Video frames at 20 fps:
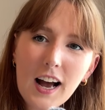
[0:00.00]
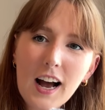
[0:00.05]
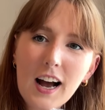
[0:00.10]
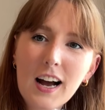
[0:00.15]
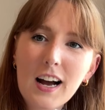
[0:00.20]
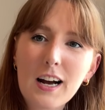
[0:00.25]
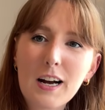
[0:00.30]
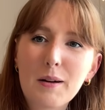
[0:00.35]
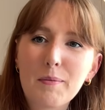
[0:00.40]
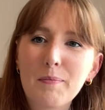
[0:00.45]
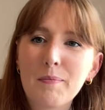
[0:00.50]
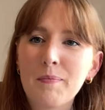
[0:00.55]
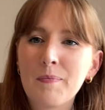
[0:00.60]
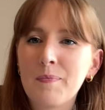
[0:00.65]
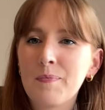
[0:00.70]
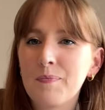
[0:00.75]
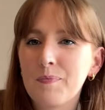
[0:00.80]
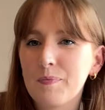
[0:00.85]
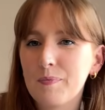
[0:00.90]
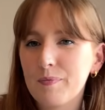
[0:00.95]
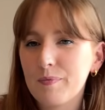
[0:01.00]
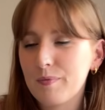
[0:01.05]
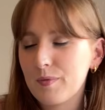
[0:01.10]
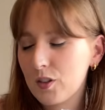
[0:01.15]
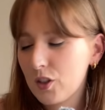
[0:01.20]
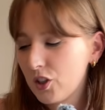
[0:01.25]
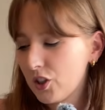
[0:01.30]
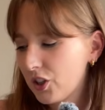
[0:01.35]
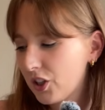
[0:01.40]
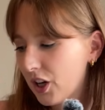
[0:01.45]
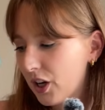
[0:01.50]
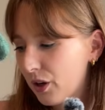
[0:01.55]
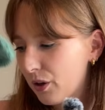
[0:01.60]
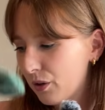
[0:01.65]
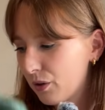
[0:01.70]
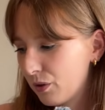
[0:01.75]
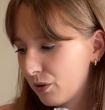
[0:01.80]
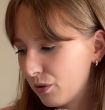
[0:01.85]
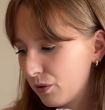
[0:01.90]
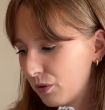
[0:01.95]
Um,
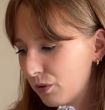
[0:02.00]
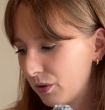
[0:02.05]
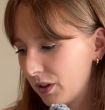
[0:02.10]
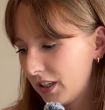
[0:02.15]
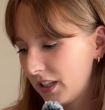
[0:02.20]
so